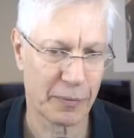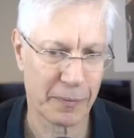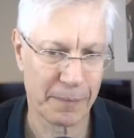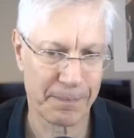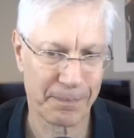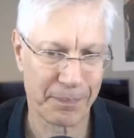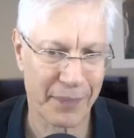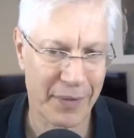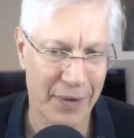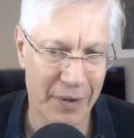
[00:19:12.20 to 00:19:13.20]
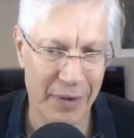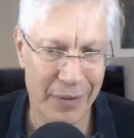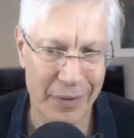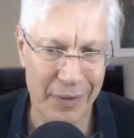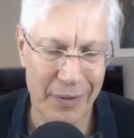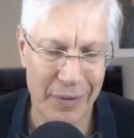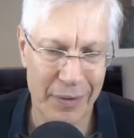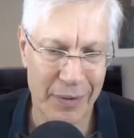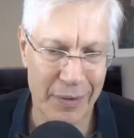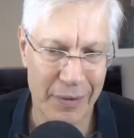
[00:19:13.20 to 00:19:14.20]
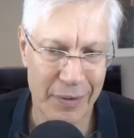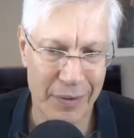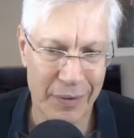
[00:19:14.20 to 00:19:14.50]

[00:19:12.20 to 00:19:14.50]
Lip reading: Nothing is said.